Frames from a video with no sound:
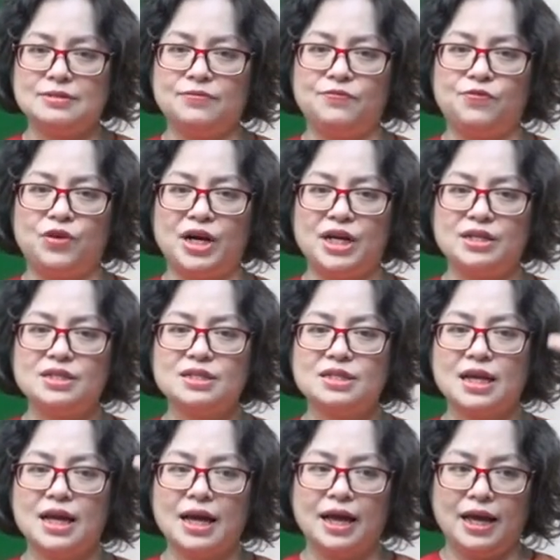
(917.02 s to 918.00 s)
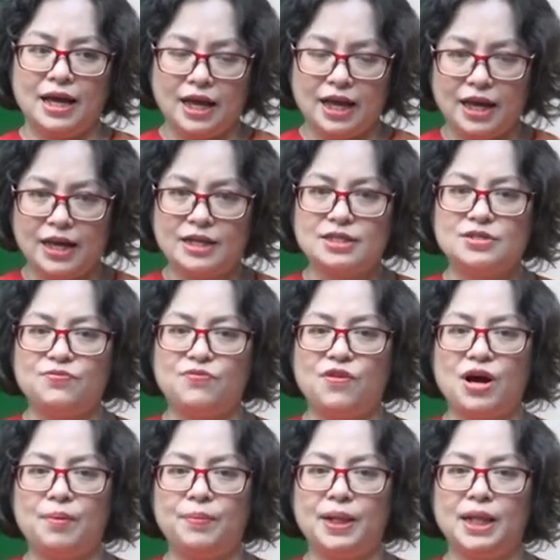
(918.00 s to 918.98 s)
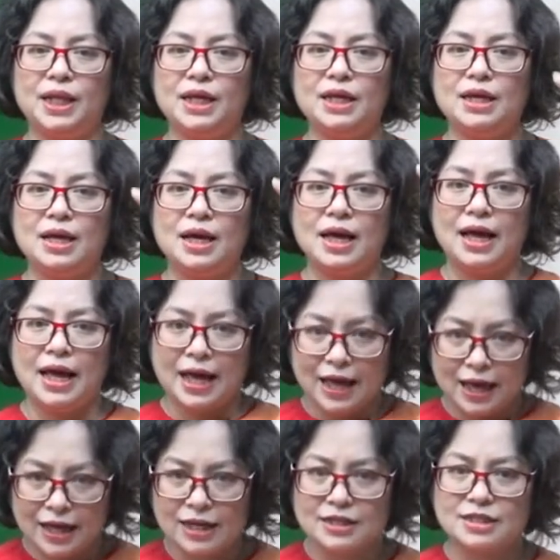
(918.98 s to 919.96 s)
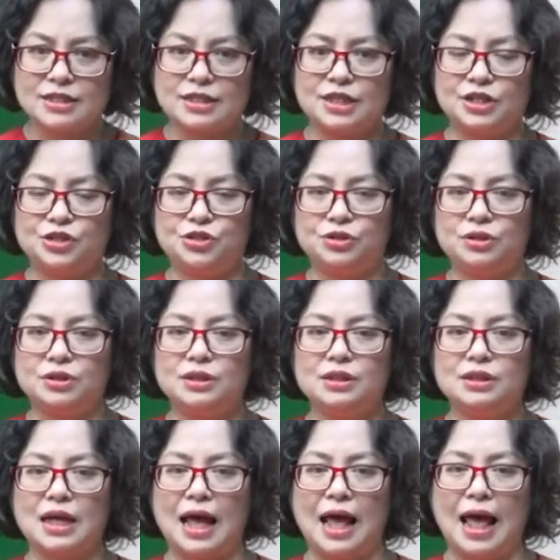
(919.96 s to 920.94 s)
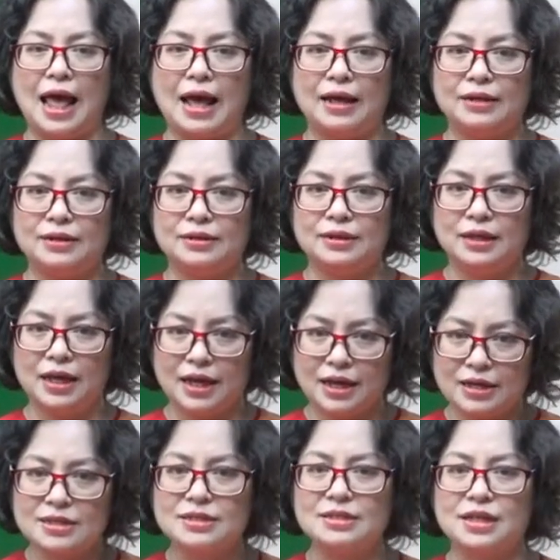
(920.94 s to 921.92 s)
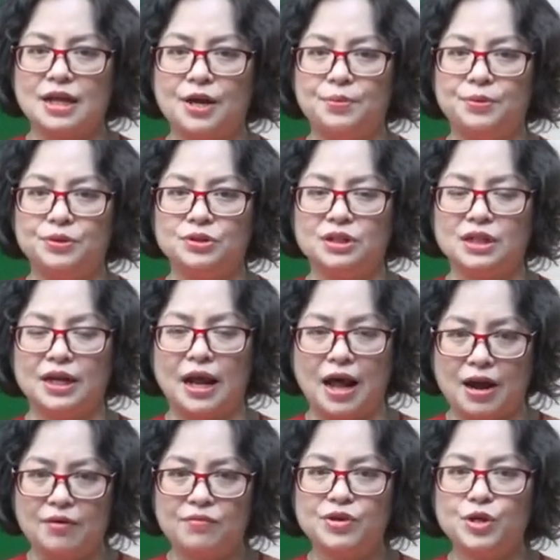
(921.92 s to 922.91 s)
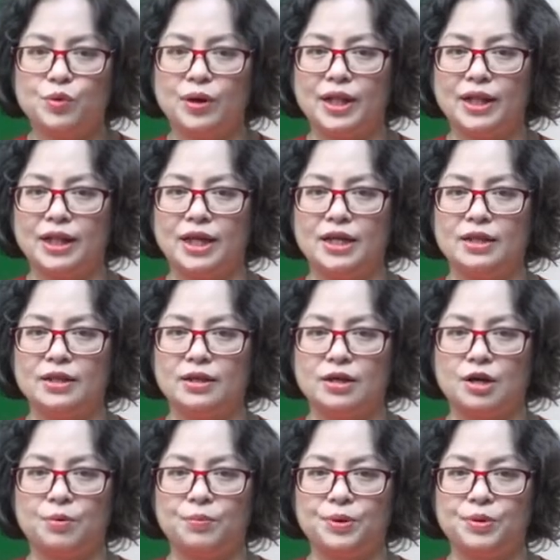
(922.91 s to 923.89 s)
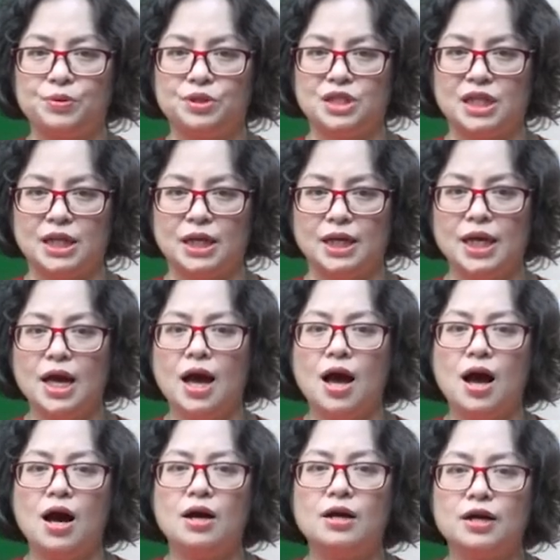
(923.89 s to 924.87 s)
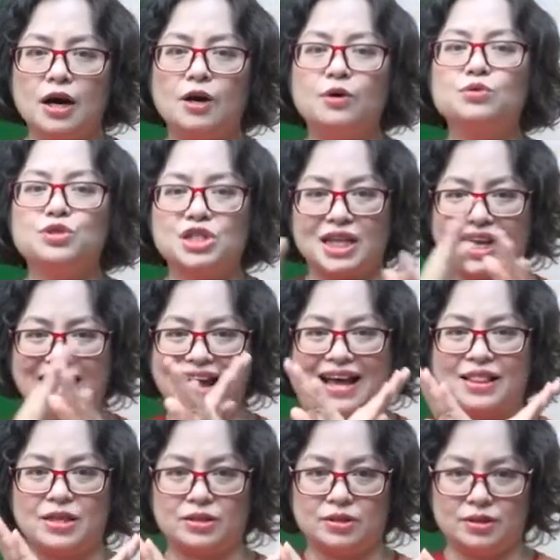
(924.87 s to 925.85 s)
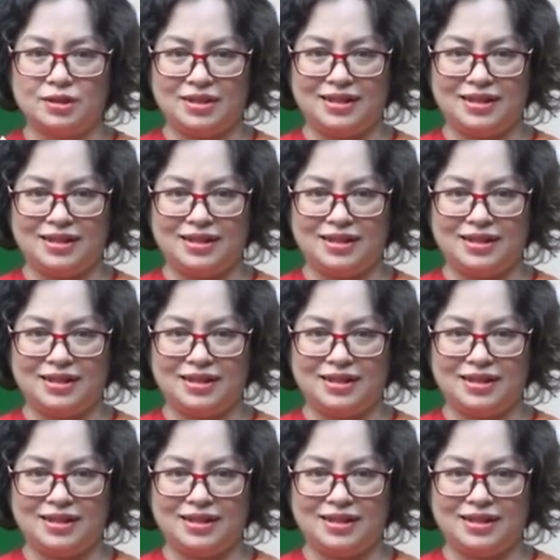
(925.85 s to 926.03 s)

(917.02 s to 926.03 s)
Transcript: friends, his family, his teachers, and his neighbors, and everyone in the community go together